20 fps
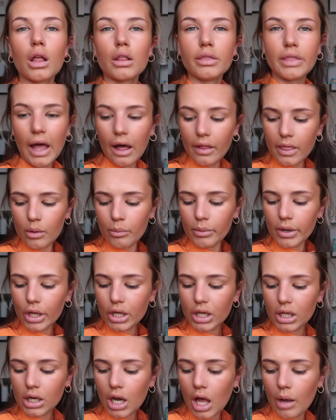Now that we're
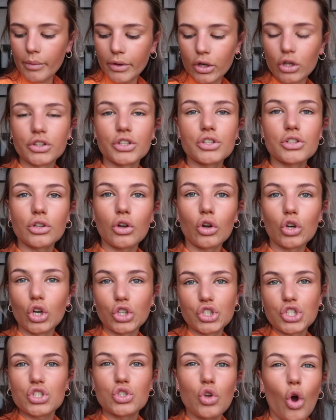looking like we
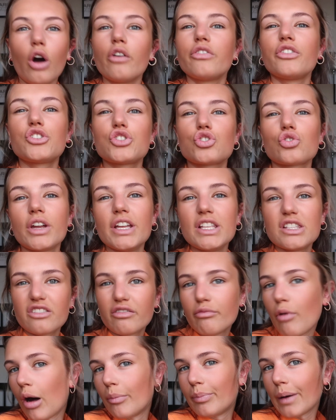just got off the streets of
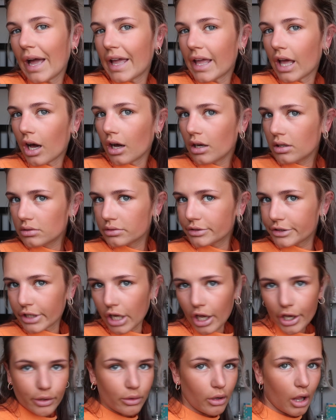Marbella, you
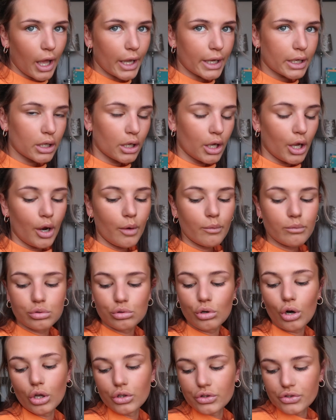know, like
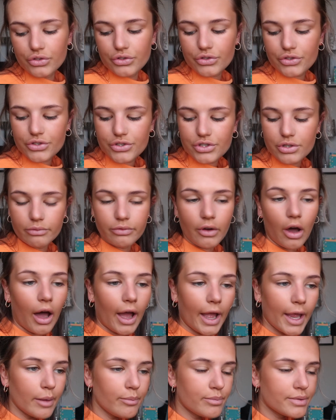bronzed
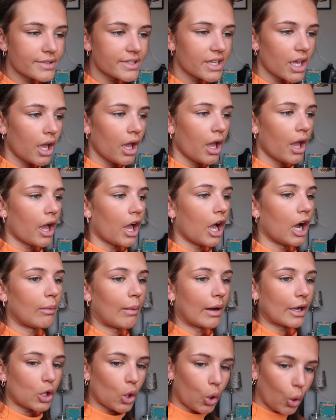vibes,
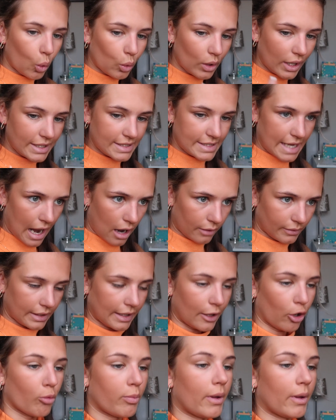I cool it down a little